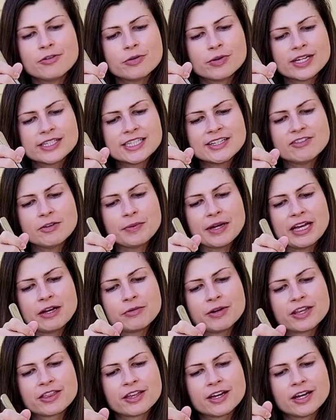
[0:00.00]
let's have a bite
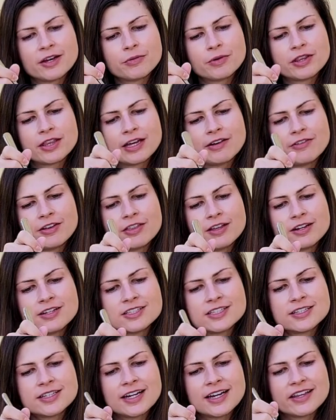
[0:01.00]
with uh, with everything
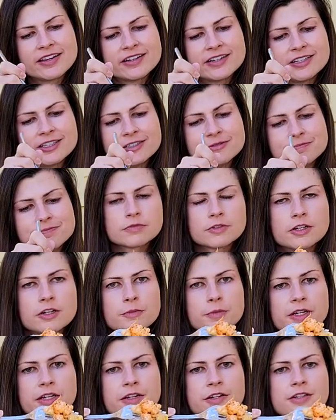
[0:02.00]
together. Oh
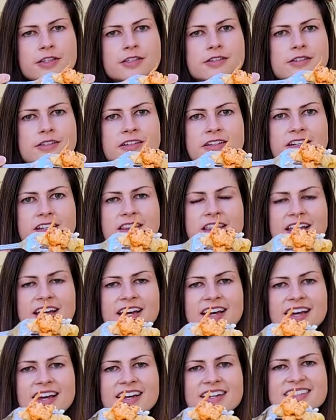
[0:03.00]
my goodness, look at
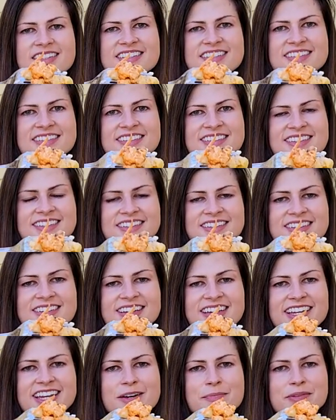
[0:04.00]
that!
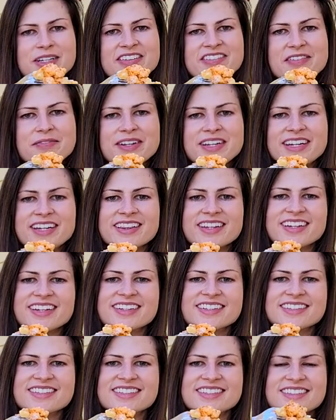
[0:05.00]
Can't believe I'm eating
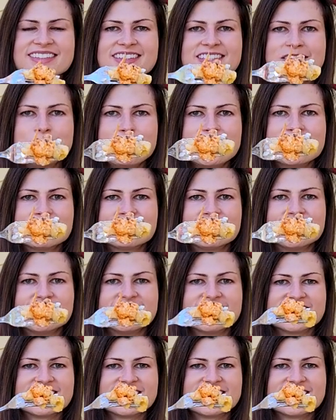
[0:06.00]
this. It's beautiful.